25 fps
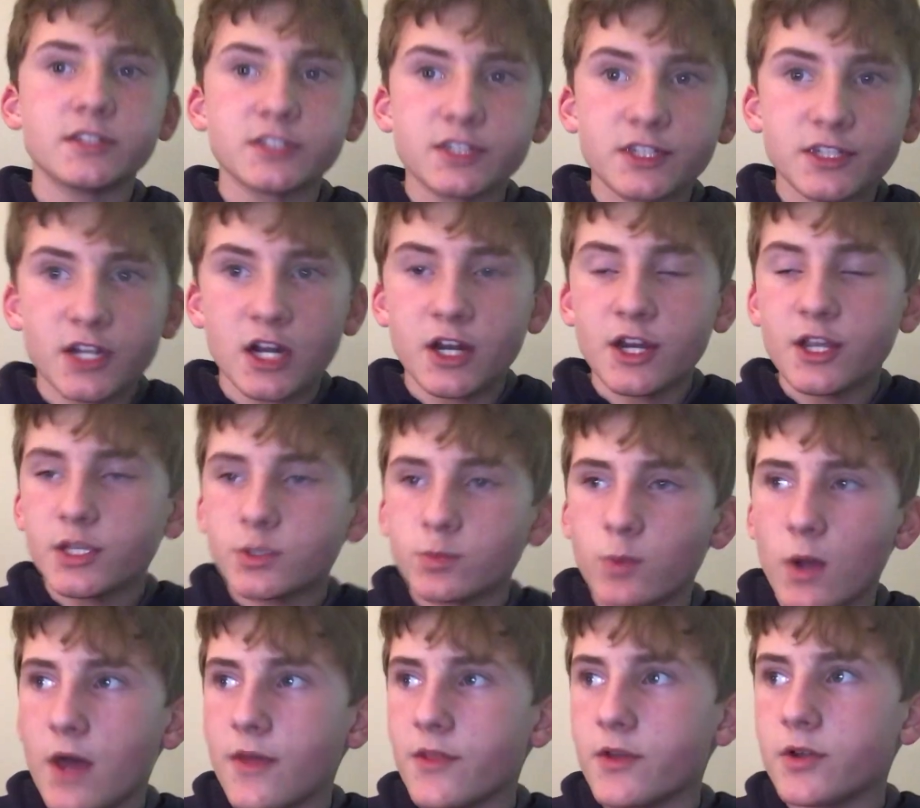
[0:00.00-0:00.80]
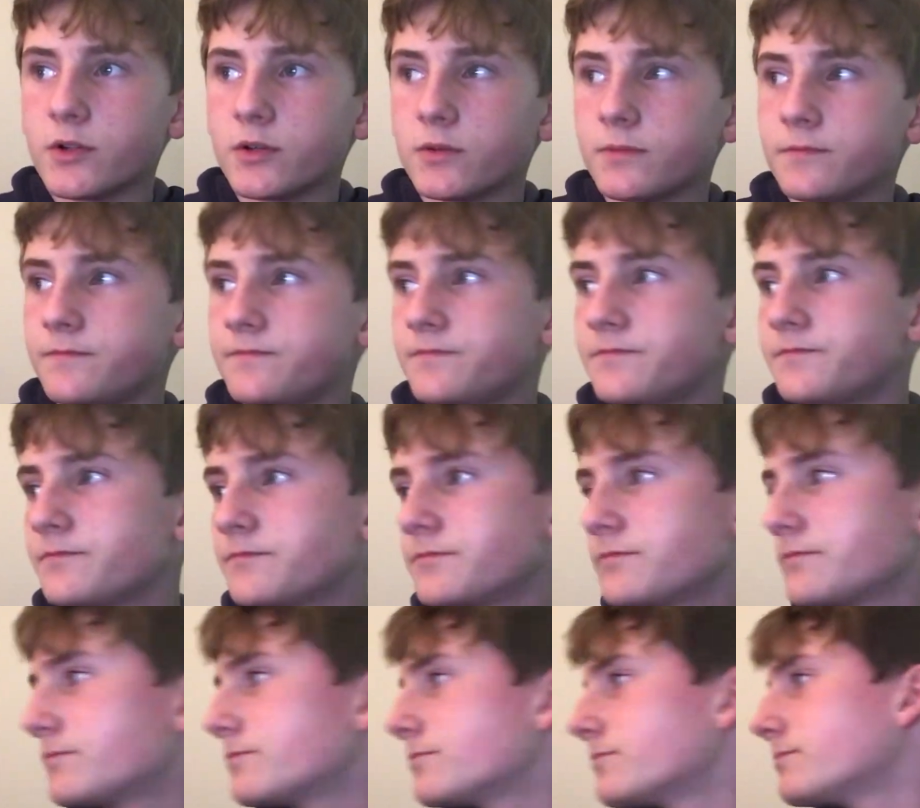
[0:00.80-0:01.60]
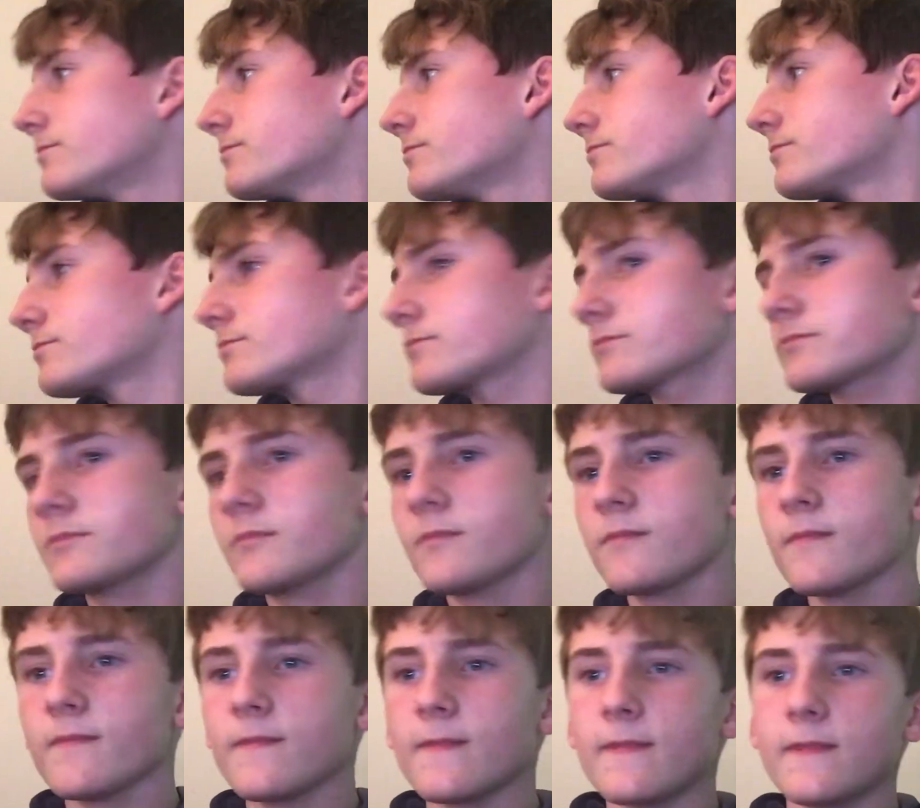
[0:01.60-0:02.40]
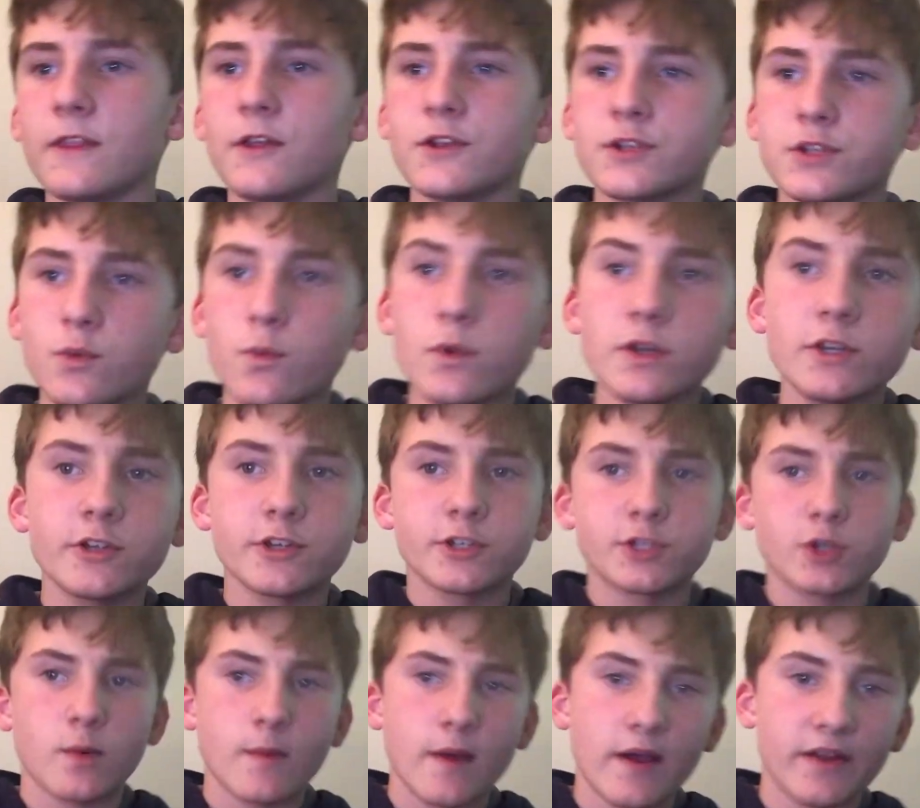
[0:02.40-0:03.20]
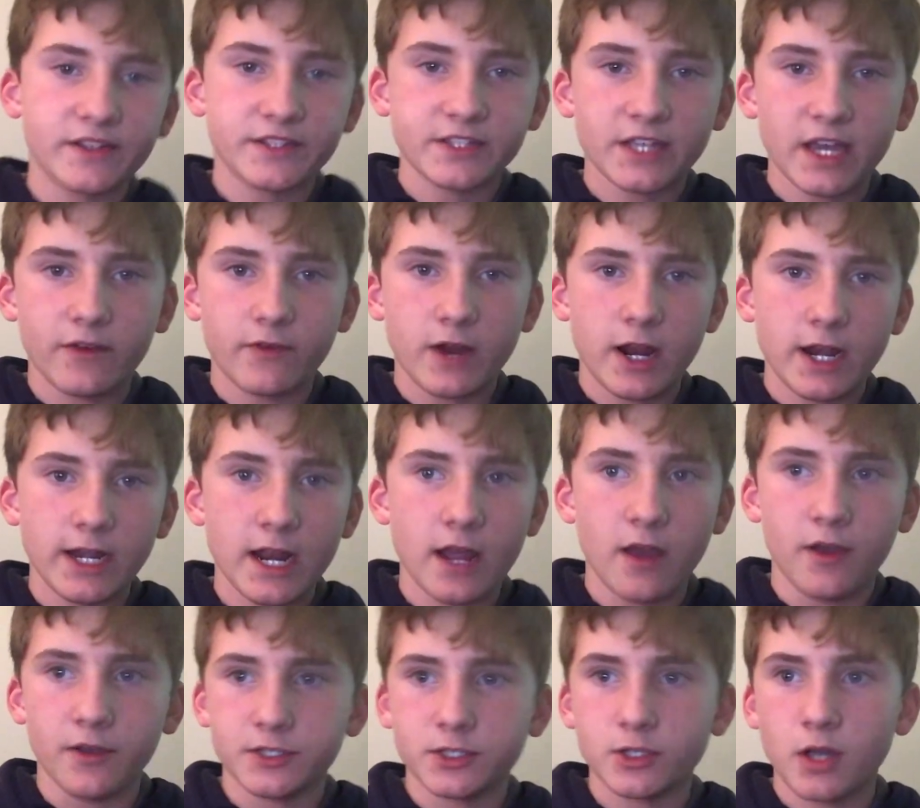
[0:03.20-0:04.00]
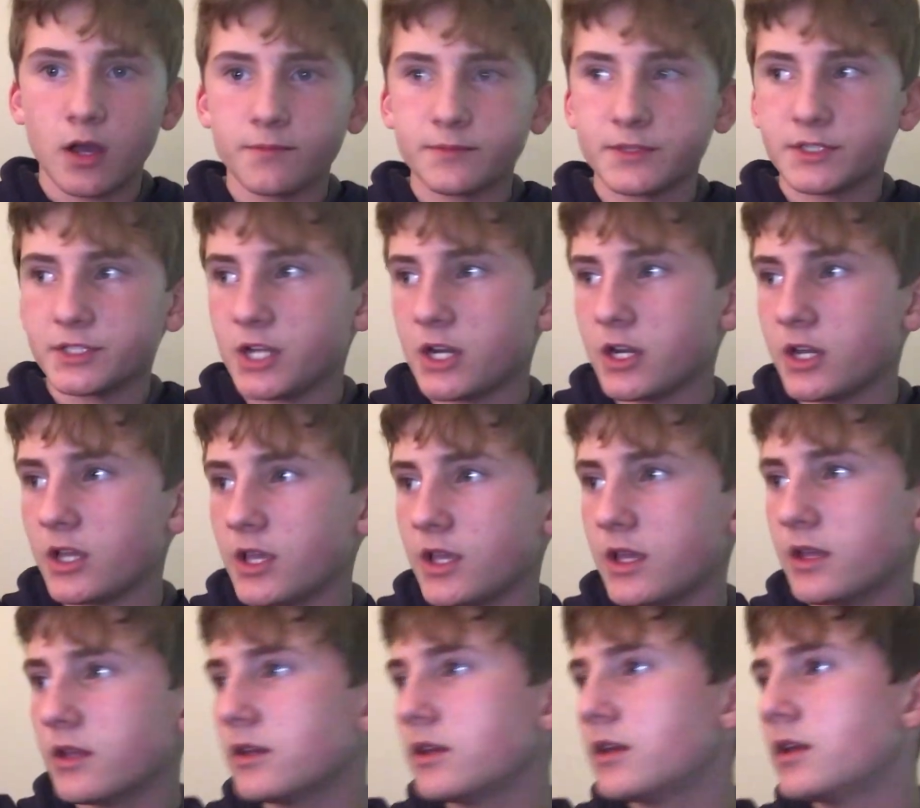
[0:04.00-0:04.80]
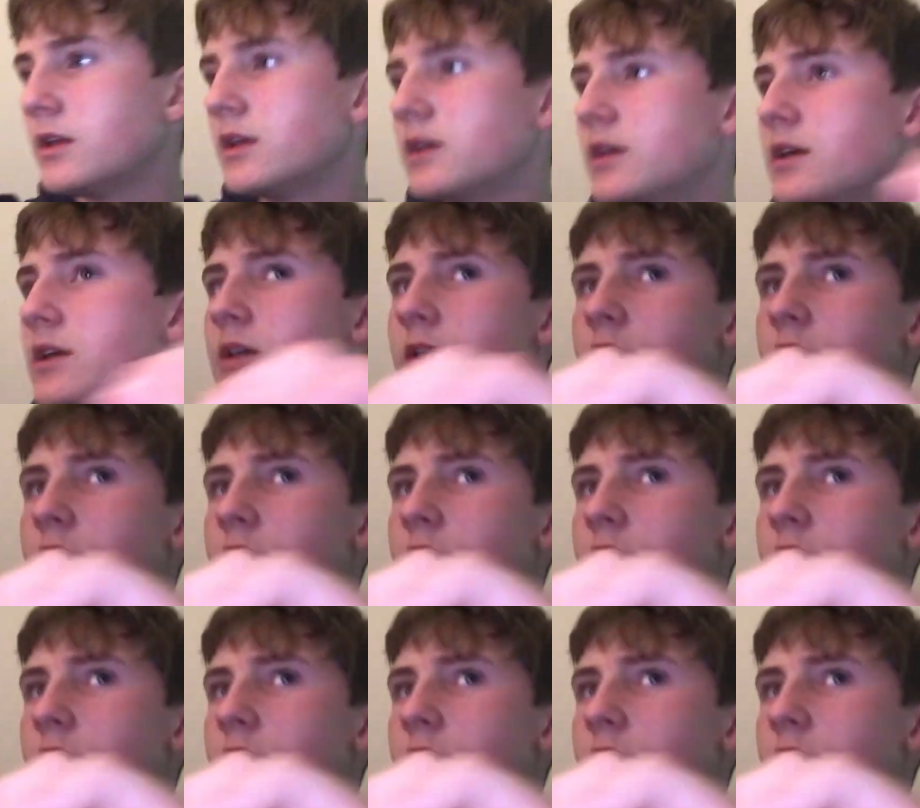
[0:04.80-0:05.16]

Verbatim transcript: that studies weather. There's a winter storm outside right now, so I'm studying it.